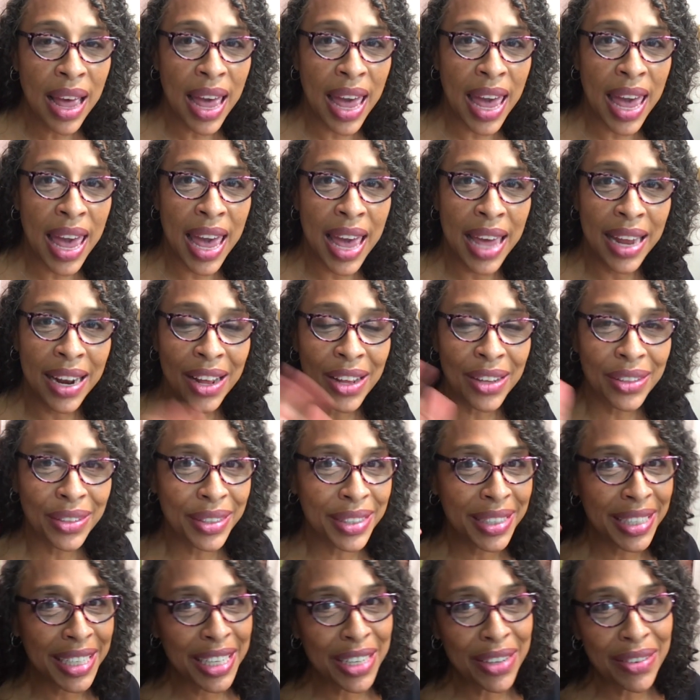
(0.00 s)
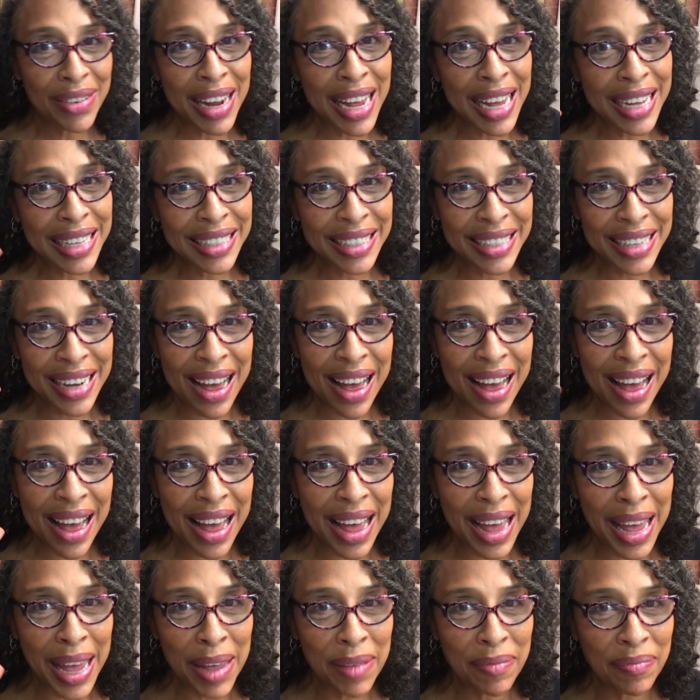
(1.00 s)
and I'll see you next
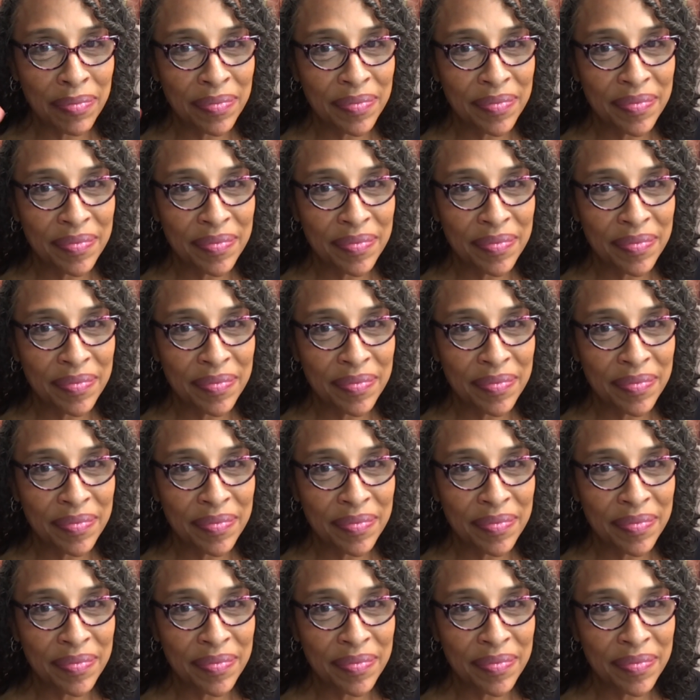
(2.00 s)
time.